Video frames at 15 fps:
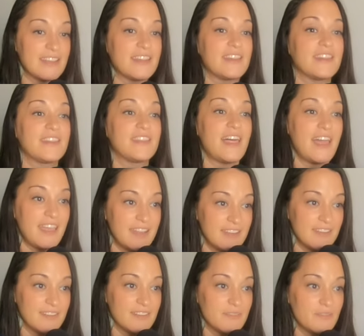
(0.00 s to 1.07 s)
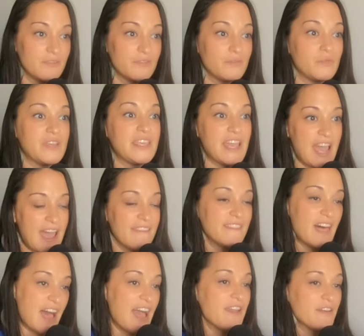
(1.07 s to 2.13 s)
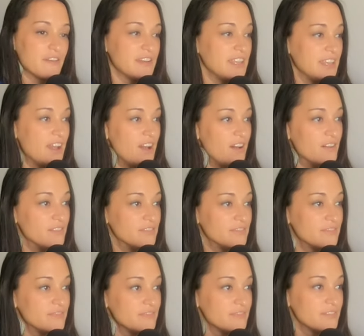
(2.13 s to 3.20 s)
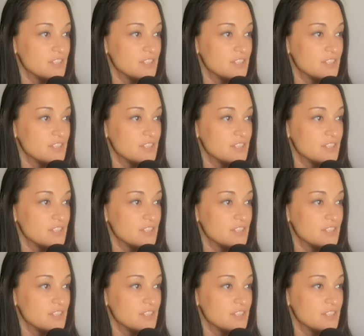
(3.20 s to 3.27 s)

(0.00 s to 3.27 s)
then we had the irony of